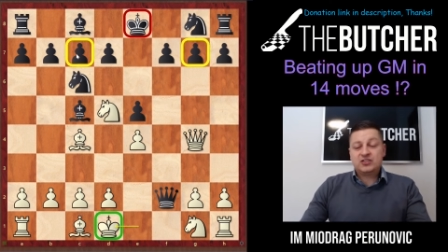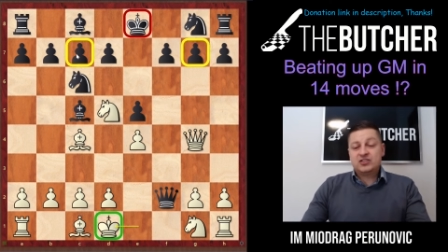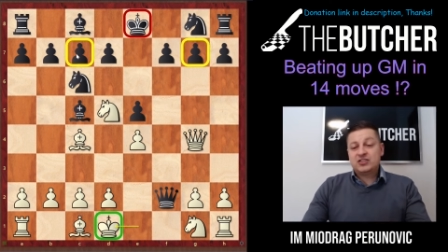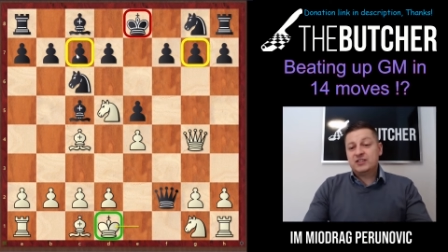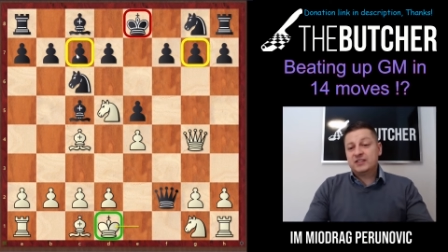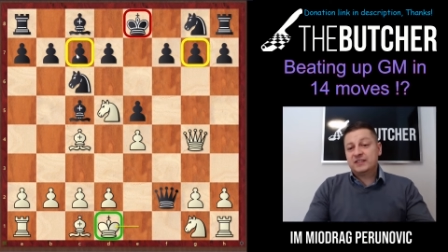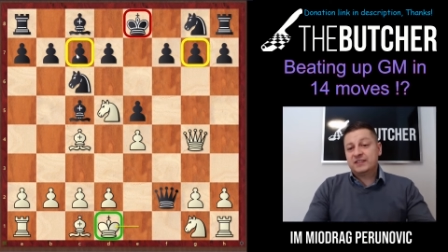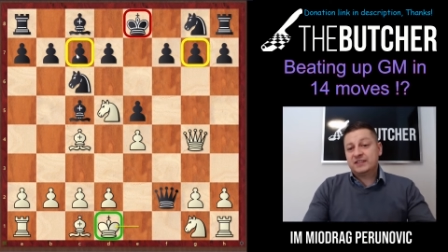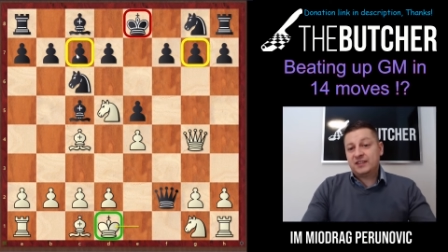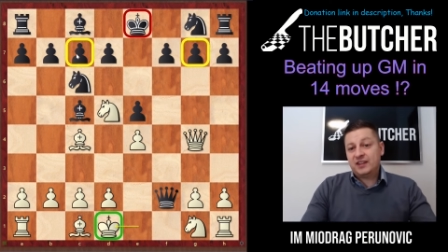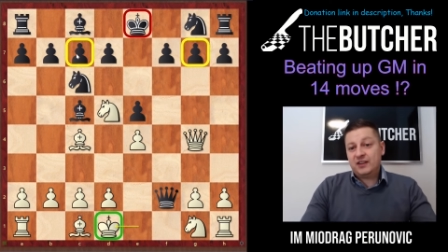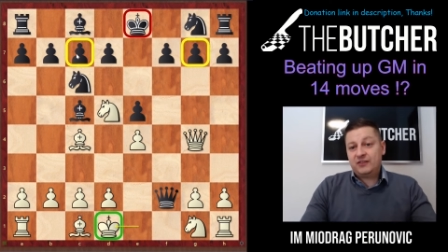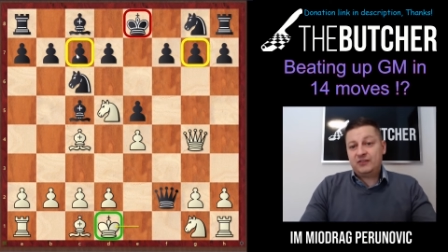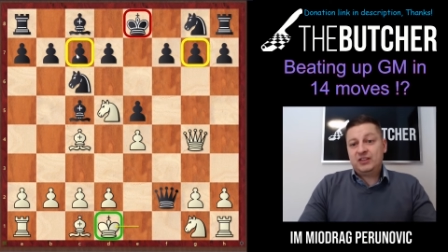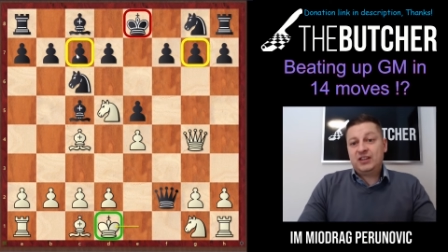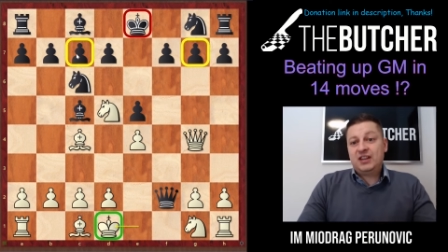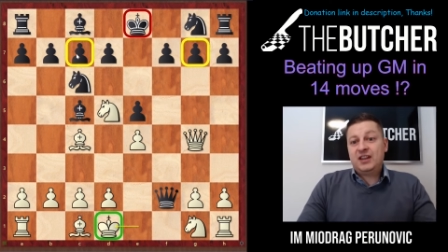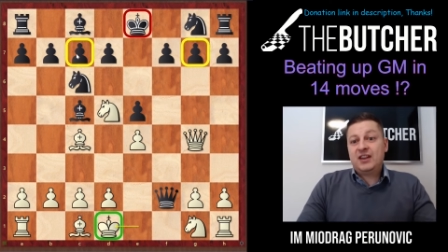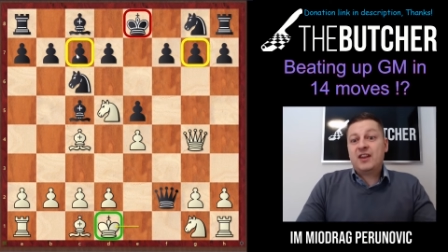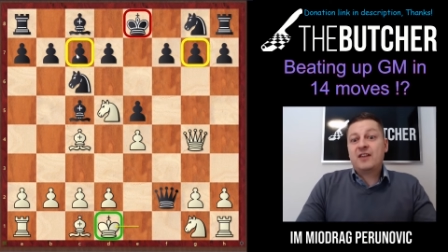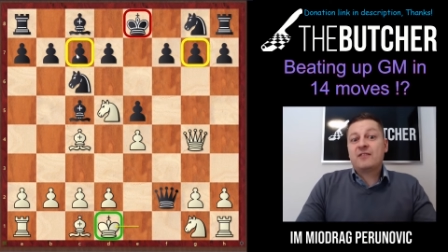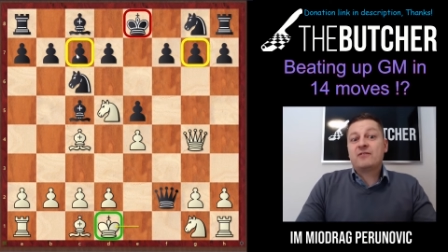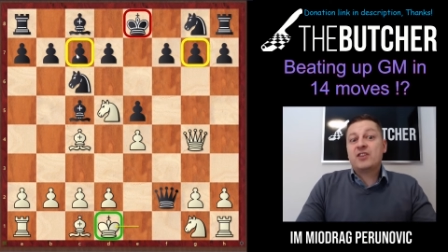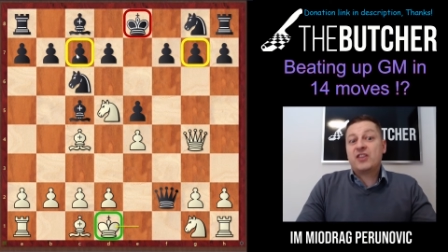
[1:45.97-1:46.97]
g7
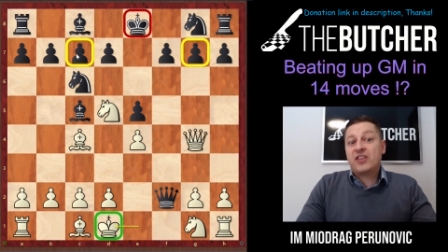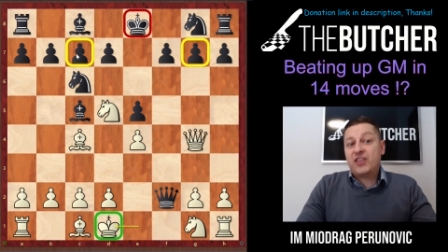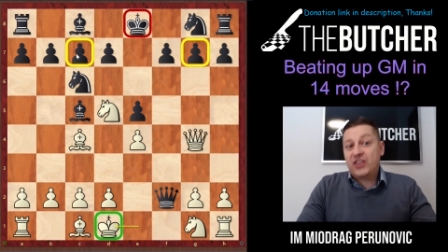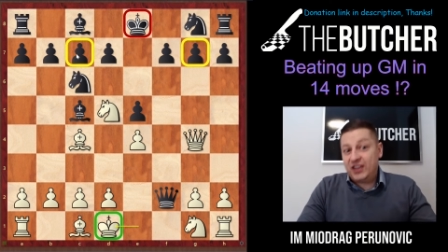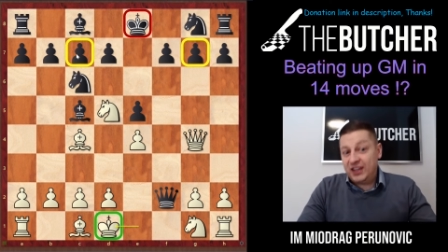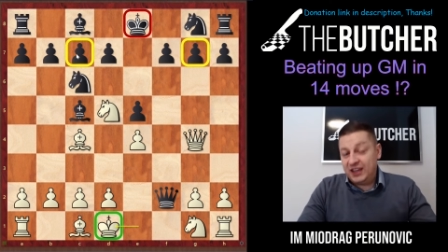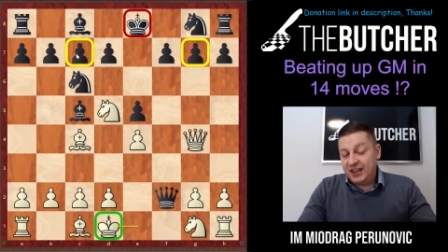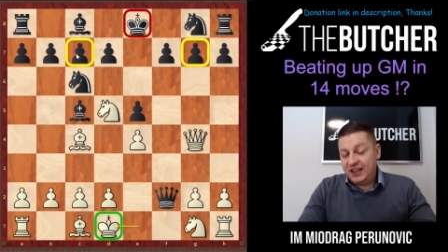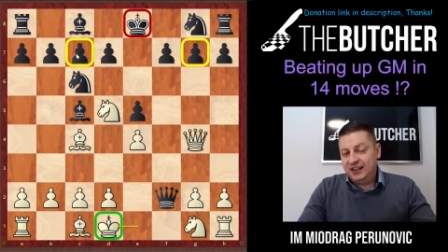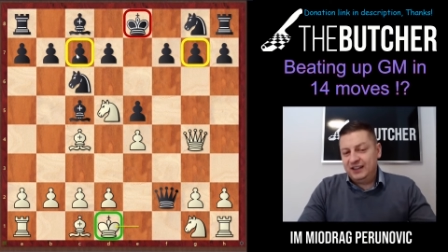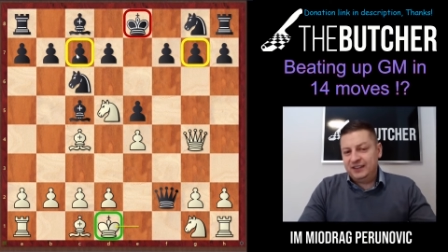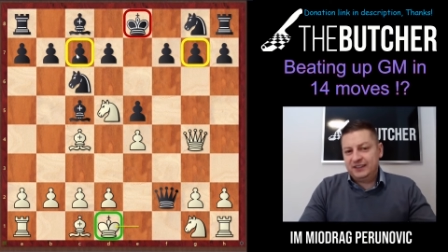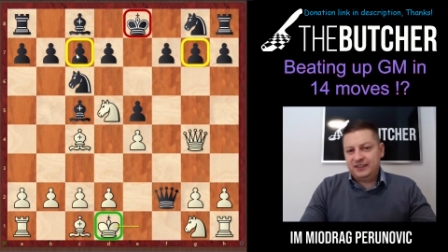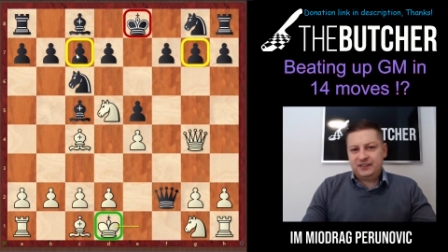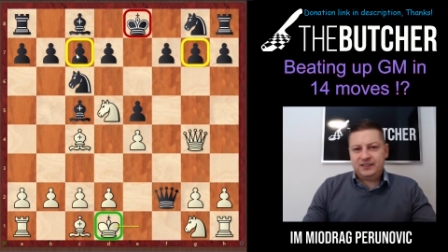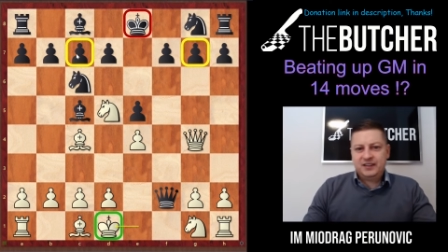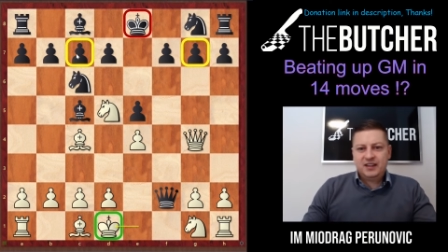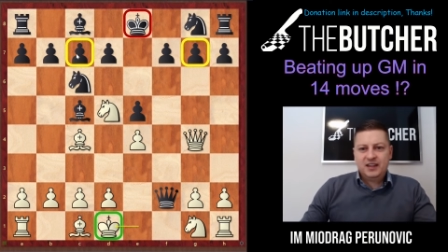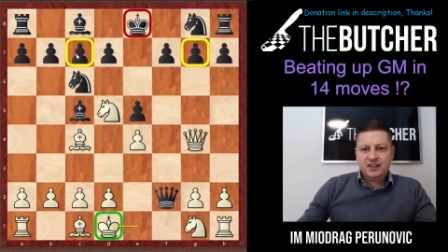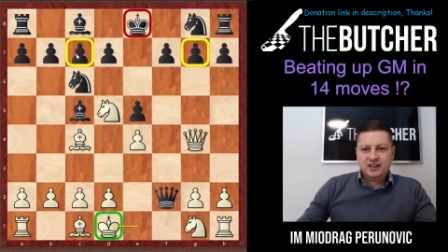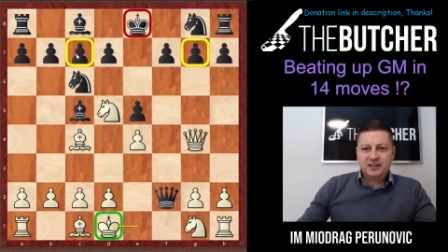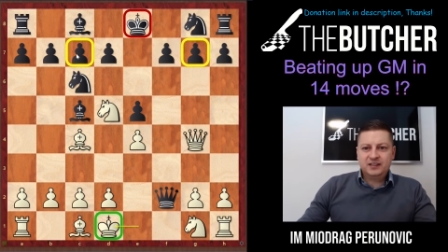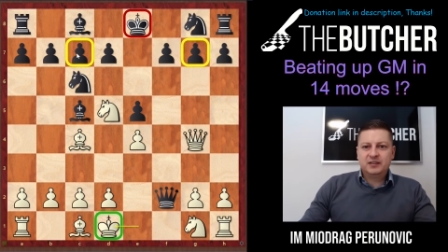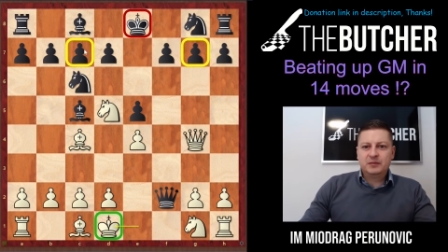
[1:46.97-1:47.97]
and everything else
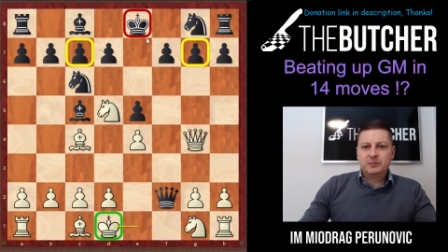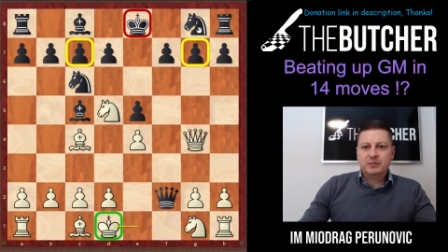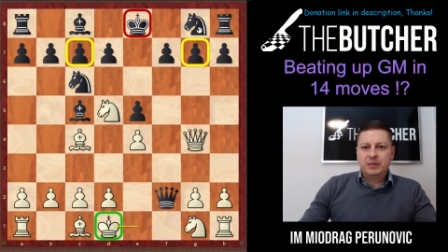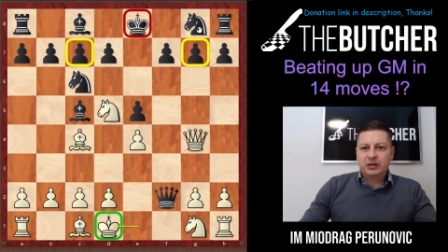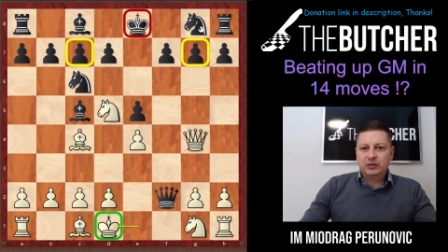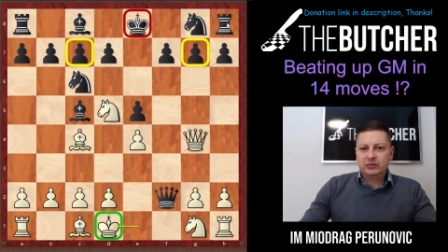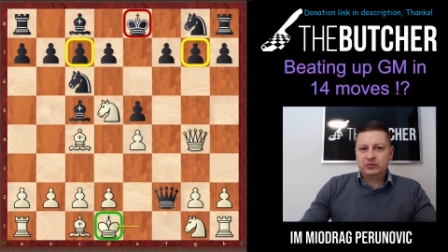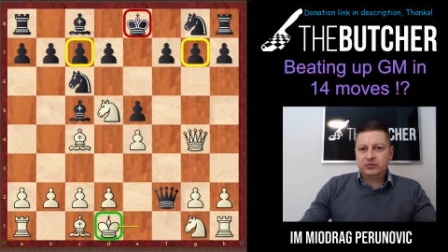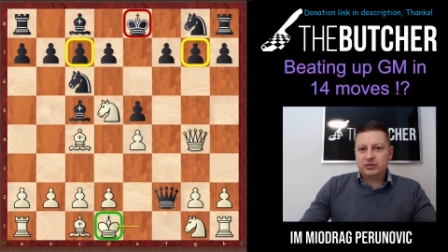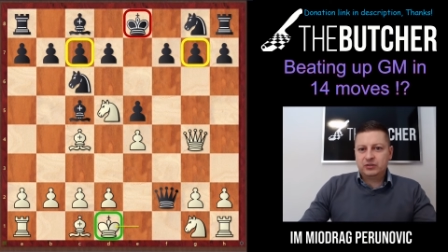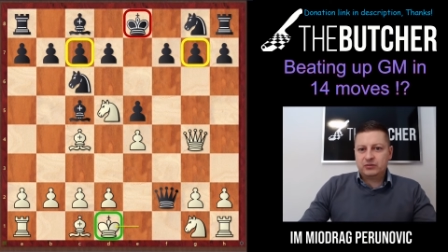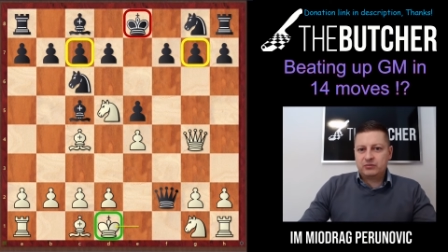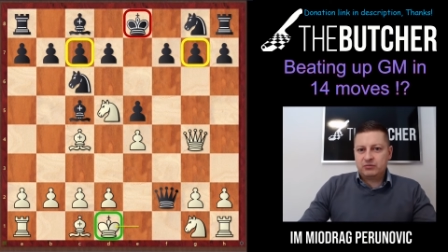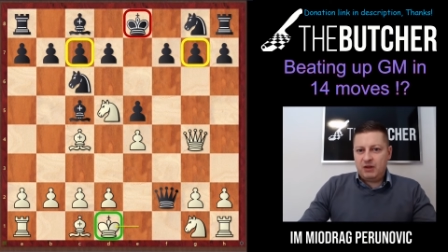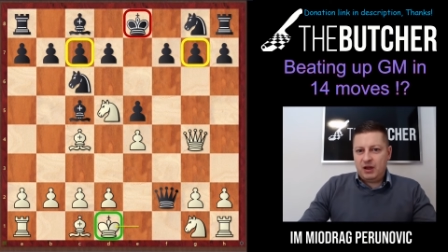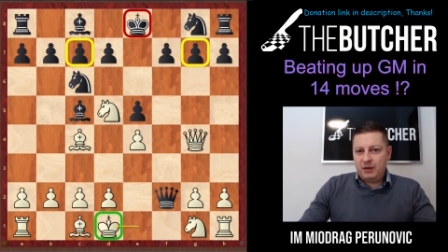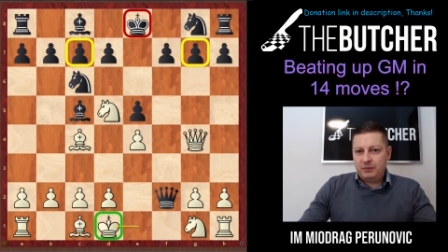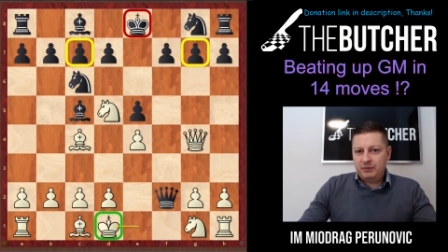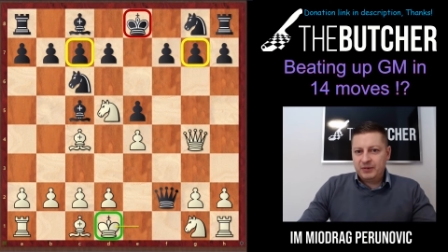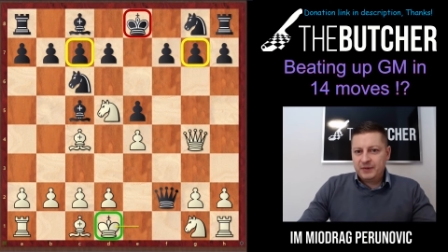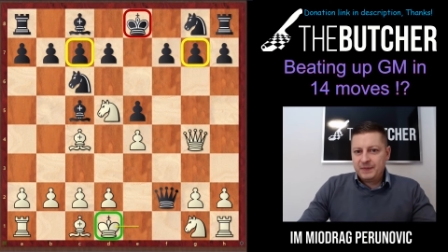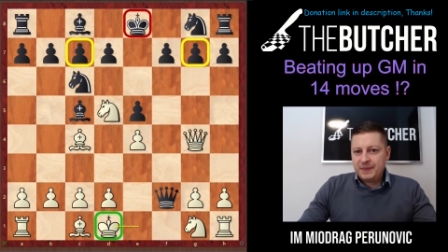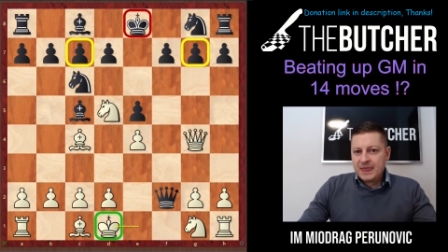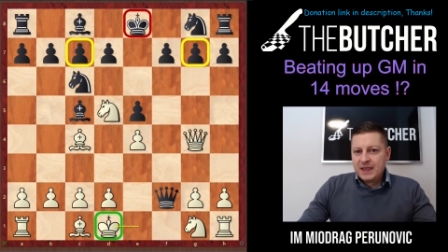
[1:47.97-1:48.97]
is about to
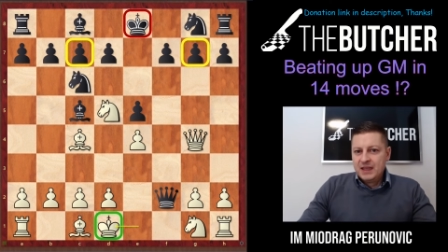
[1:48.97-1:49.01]
drop